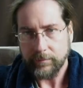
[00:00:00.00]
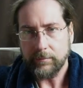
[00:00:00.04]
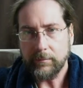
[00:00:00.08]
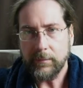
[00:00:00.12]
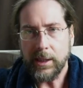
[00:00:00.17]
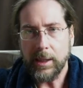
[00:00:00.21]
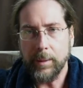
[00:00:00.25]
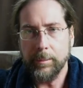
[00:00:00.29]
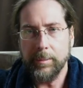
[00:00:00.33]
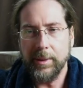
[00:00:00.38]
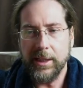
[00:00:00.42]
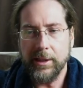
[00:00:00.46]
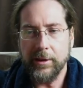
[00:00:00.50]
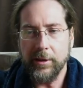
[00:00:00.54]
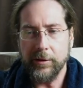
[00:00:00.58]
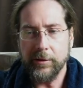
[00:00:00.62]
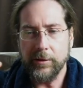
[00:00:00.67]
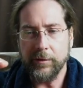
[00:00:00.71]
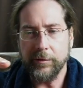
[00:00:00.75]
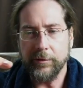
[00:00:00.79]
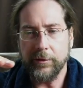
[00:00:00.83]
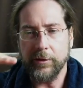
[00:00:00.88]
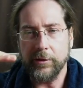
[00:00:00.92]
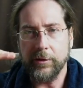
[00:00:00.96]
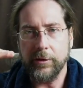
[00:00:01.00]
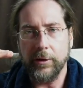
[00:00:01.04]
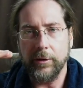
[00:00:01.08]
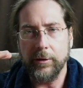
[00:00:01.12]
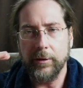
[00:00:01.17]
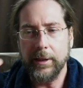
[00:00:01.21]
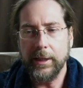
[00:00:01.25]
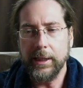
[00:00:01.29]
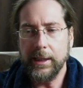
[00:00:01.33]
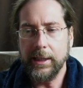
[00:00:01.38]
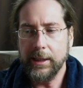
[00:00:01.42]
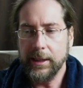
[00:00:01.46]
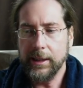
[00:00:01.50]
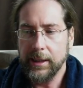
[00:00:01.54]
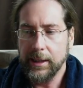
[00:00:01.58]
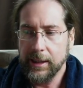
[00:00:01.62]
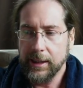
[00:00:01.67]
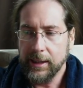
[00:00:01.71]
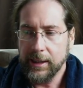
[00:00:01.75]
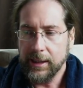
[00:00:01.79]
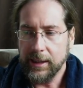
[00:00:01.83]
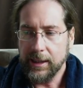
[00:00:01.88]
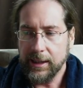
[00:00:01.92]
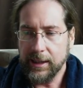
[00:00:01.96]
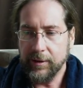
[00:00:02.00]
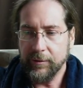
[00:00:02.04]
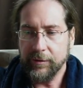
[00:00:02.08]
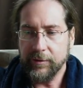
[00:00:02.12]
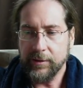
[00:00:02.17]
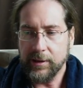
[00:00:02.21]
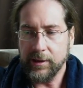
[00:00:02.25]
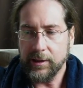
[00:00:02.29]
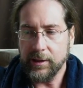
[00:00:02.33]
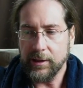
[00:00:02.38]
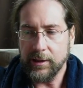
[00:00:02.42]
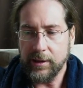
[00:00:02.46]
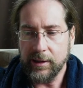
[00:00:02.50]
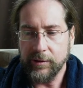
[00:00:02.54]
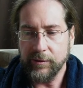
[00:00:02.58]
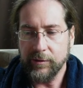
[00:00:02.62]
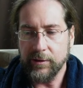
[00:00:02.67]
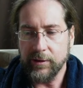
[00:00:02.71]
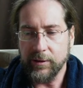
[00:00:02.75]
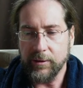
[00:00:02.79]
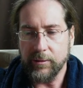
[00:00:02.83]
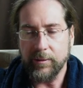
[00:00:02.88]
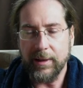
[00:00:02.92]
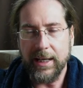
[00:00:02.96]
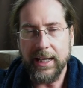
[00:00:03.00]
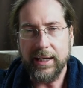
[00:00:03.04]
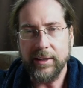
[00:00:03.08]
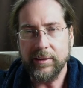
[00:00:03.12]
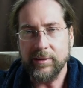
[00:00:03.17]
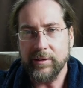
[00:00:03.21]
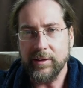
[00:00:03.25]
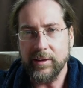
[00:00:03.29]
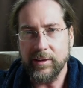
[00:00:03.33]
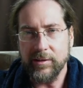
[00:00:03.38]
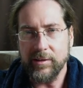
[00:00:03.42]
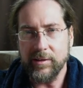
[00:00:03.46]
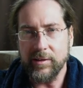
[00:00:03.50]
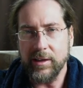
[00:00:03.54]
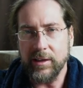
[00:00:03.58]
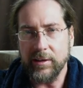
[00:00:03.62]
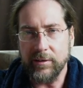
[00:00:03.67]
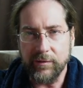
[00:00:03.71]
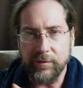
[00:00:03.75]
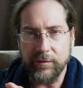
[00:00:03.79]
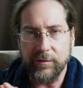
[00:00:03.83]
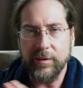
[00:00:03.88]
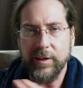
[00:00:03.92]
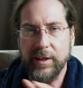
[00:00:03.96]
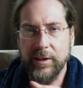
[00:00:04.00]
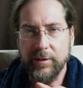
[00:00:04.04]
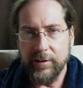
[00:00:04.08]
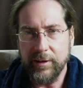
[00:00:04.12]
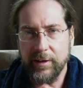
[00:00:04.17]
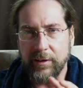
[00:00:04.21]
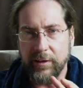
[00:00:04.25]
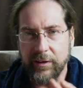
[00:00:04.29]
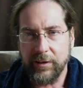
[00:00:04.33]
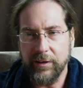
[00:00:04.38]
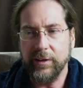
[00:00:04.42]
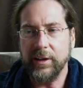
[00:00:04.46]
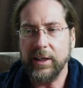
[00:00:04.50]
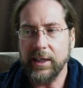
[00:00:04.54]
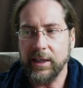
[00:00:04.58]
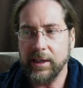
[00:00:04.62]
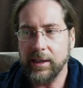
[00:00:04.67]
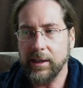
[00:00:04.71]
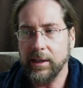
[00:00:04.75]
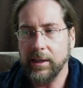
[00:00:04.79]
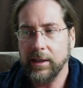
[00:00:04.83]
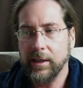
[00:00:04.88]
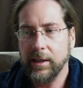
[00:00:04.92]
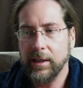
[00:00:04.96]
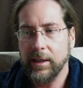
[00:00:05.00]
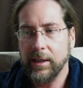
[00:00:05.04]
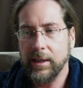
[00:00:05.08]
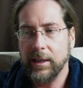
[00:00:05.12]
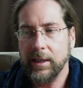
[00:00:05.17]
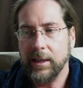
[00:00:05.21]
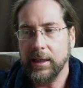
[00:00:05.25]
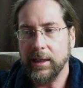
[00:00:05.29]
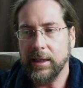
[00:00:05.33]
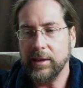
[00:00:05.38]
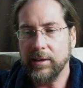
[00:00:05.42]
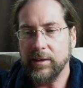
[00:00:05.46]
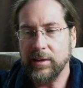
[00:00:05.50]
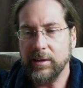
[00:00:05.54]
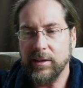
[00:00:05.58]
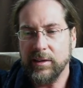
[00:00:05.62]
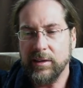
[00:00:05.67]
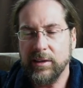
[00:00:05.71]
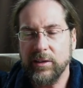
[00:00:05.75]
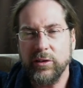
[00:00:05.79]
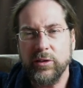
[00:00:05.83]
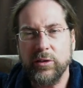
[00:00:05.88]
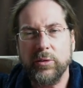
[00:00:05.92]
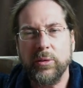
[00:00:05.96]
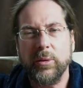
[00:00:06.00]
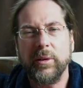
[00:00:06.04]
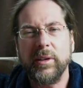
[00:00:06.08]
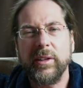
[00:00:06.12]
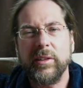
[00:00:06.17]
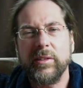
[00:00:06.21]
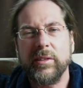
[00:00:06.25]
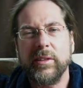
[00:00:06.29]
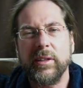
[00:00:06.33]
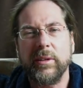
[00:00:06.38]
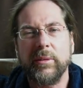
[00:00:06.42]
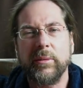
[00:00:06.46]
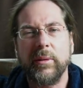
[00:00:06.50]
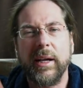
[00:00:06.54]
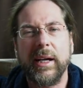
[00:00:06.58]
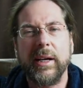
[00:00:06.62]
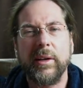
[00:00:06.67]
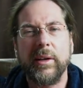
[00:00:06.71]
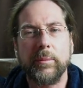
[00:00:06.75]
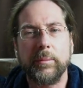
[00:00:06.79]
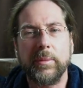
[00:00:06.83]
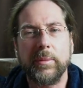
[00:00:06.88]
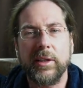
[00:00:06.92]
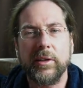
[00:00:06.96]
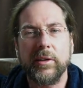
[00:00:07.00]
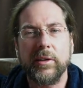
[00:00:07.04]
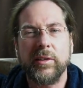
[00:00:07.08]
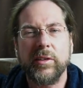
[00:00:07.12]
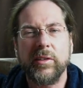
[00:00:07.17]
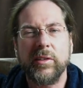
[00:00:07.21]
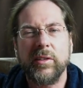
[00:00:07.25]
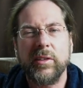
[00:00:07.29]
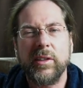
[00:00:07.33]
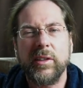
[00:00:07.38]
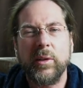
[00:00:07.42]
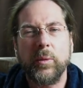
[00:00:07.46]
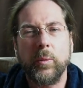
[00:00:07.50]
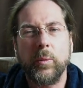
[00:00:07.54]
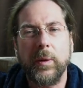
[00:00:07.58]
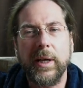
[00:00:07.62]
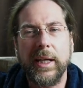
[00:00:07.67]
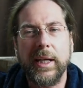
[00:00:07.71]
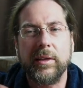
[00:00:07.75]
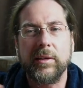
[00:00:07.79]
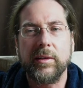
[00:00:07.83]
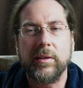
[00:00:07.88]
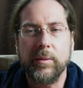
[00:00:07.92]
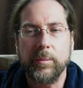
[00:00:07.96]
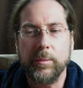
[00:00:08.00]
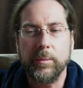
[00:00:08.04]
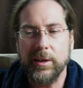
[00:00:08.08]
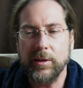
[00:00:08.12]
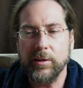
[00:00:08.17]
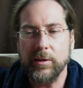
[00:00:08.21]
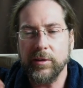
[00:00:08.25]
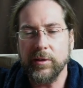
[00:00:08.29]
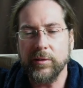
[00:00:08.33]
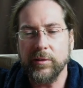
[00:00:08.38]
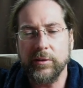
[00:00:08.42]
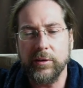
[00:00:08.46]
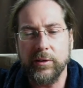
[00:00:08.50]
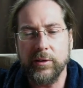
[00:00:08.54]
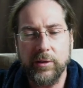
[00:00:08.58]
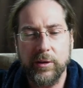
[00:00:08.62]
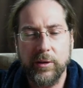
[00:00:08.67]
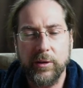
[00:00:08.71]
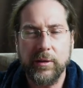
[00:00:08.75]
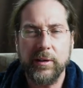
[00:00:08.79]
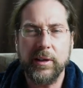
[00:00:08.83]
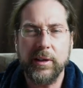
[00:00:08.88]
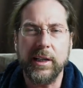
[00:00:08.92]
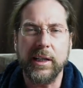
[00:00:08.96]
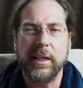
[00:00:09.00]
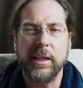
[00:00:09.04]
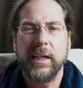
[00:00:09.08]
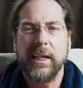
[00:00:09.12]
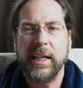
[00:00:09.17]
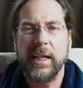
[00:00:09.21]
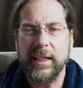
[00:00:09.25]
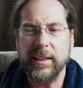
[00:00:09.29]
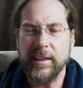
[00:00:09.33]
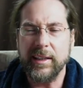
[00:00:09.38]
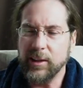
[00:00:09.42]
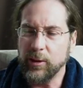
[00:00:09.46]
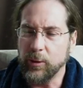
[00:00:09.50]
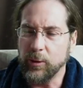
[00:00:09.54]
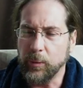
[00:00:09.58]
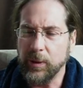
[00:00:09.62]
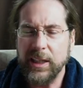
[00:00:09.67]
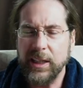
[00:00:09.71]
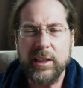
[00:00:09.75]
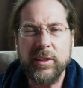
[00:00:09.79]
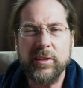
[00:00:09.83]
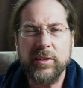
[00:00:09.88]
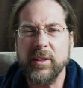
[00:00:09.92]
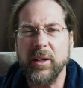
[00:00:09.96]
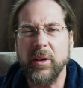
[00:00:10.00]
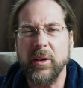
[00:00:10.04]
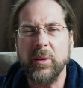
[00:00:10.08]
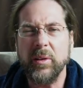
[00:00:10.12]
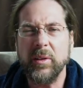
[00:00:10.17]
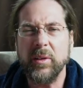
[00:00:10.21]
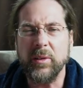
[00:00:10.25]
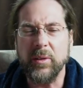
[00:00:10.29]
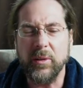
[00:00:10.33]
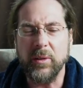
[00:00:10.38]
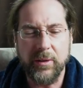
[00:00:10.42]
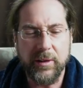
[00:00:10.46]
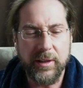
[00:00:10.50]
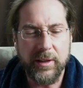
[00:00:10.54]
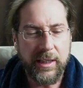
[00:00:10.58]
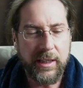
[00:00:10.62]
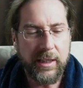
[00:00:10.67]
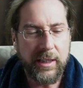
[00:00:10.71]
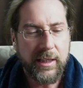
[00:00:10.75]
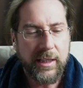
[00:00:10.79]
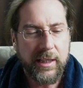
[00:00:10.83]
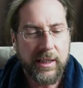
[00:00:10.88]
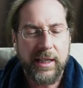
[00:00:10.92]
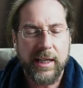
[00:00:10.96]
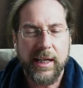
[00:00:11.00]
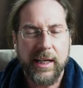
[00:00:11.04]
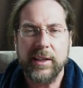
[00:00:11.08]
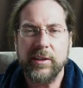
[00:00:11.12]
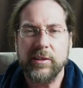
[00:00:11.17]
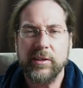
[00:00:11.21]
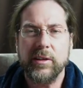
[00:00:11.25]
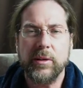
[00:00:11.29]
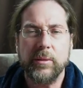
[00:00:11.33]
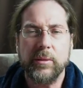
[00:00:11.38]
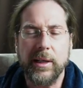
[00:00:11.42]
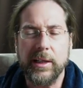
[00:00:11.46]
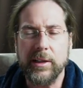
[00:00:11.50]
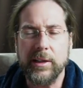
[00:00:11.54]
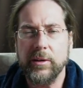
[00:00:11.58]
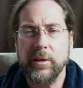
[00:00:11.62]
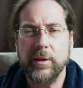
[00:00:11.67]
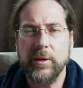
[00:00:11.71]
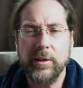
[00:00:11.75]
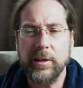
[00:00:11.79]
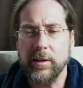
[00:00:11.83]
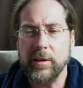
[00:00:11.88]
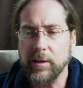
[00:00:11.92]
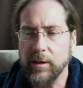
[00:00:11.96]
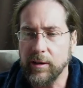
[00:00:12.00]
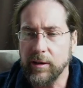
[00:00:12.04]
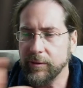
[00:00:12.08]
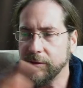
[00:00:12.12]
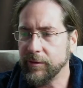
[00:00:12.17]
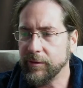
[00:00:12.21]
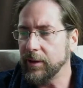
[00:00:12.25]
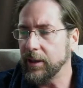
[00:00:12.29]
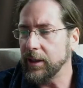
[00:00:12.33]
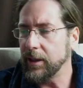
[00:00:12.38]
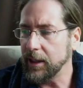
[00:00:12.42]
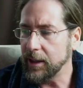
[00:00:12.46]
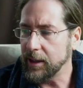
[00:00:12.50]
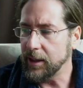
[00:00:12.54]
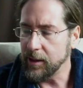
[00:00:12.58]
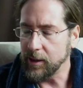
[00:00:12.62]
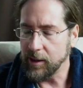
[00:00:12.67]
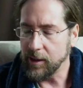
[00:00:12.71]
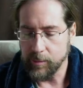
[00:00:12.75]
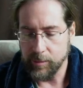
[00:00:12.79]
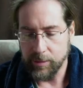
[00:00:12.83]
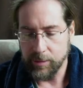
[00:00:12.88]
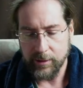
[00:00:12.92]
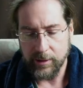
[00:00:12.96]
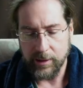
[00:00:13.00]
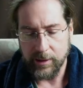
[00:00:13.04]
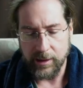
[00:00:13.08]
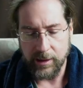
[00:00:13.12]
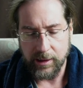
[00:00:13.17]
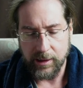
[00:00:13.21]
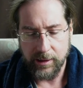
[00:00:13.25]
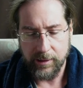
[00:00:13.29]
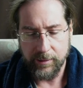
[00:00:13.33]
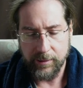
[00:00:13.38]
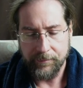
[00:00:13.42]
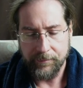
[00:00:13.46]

because of the turning, if the if the grass is not very thick, it destroys the ground because it's still wet because of the turning, and then the wheels are all dirty, and so I turned it off. Uh, I, I put it in.